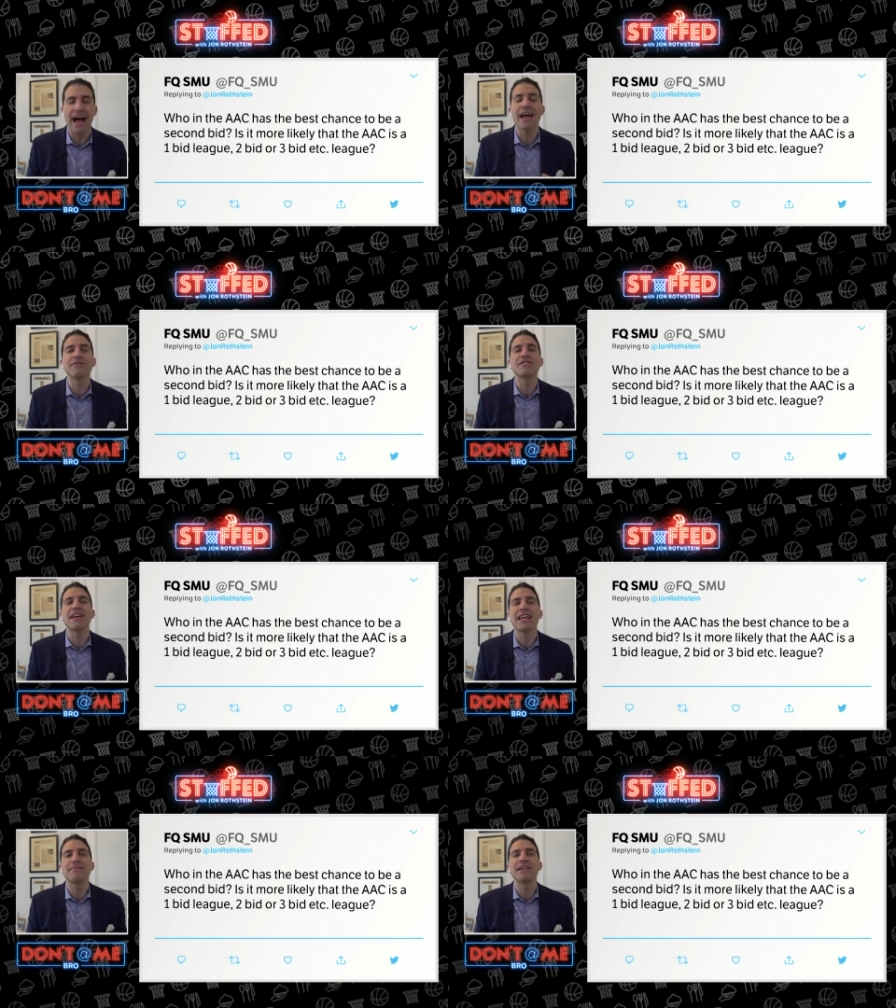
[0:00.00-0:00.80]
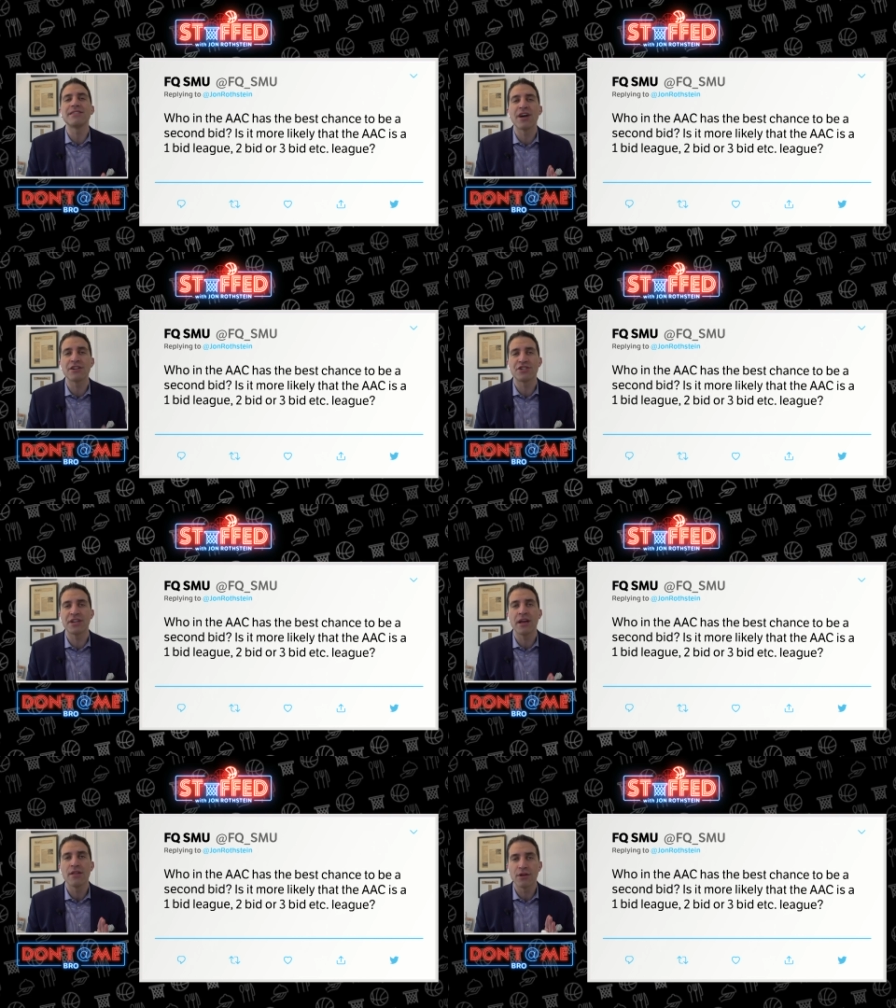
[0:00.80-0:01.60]
I don't see anybody
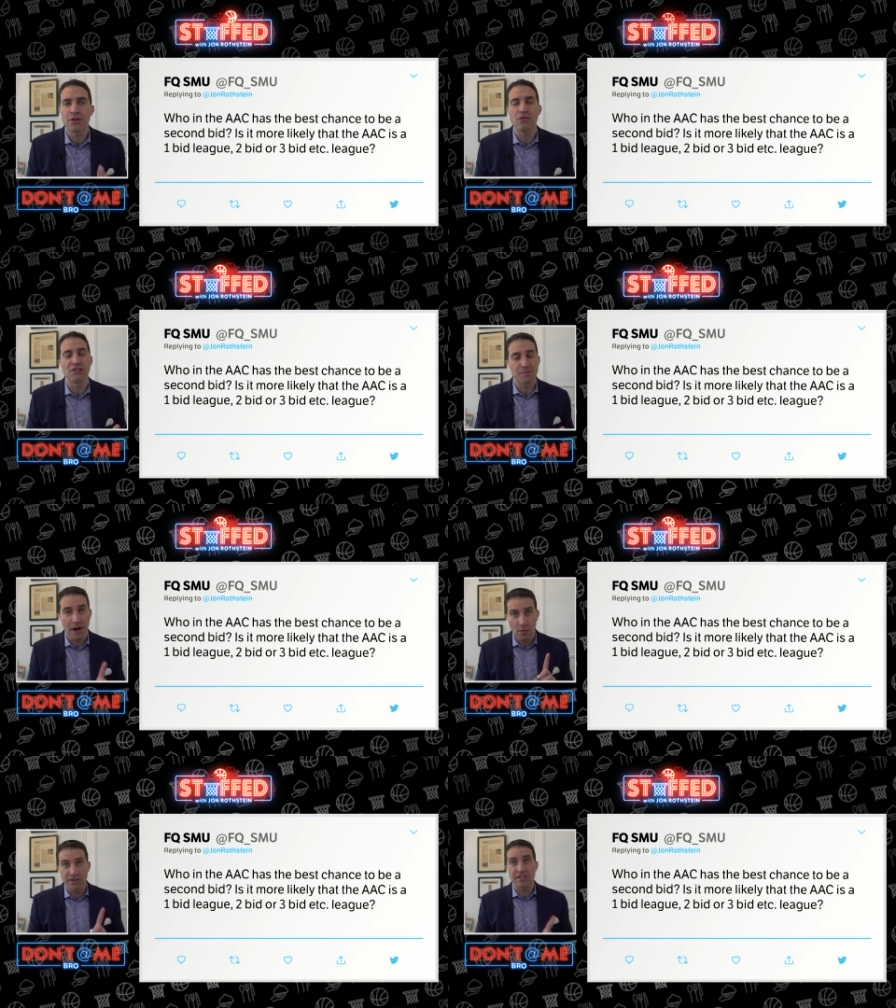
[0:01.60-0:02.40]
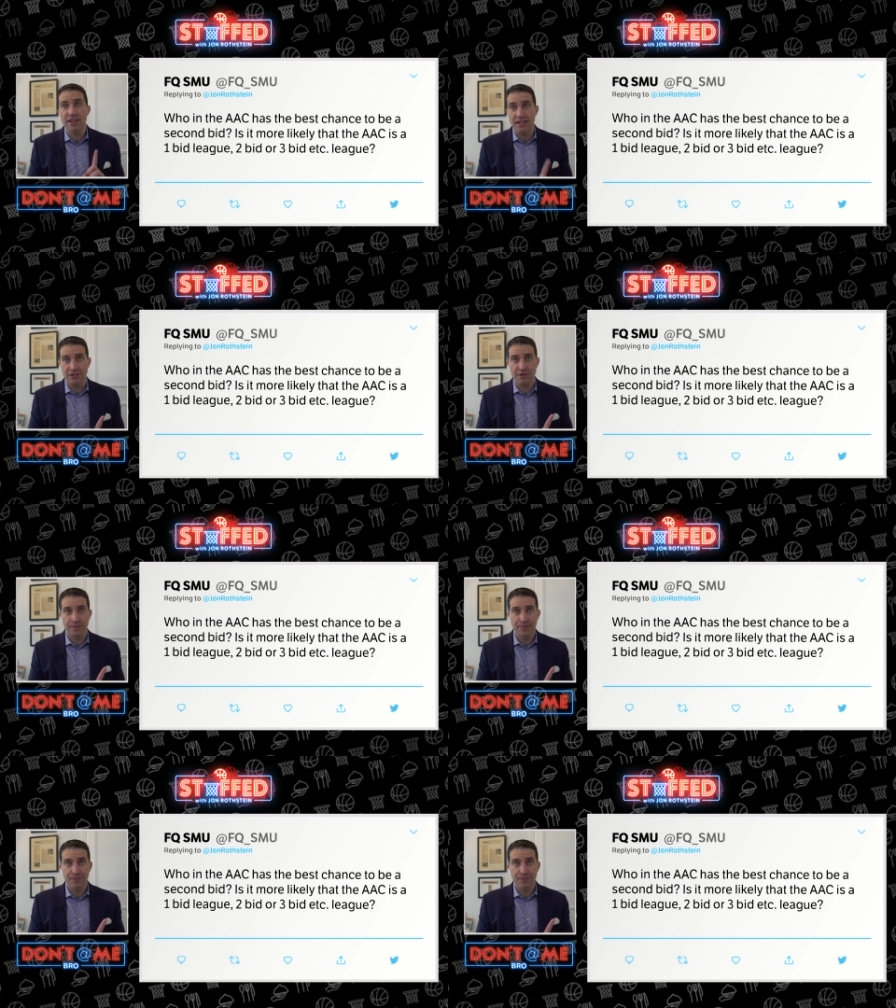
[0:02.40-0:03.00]
touching the Cougars, but I will say this.